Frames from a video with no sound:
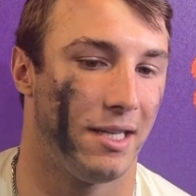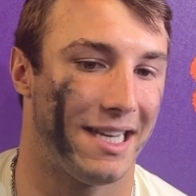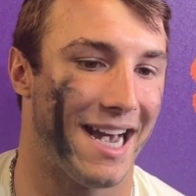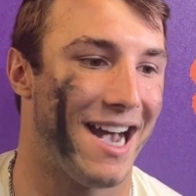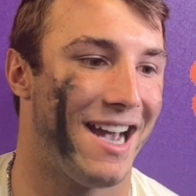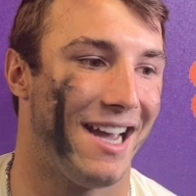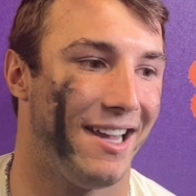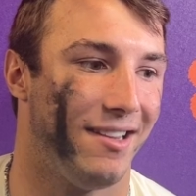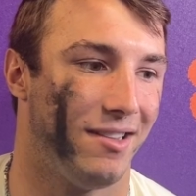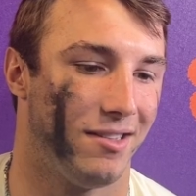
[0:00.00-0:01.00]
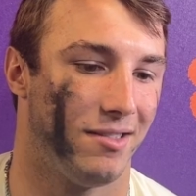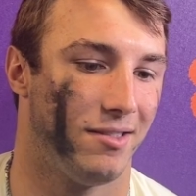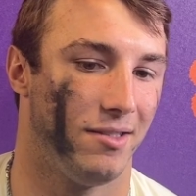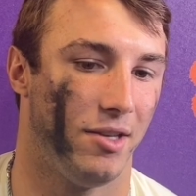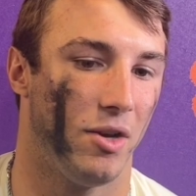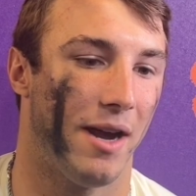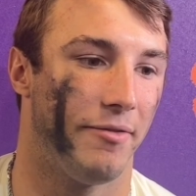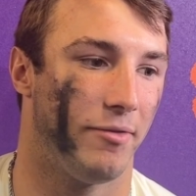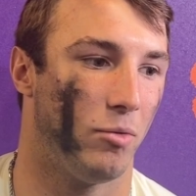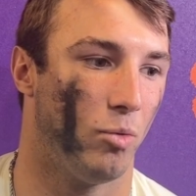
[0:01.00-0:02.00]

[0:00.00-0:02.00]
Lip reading: guy, you don't have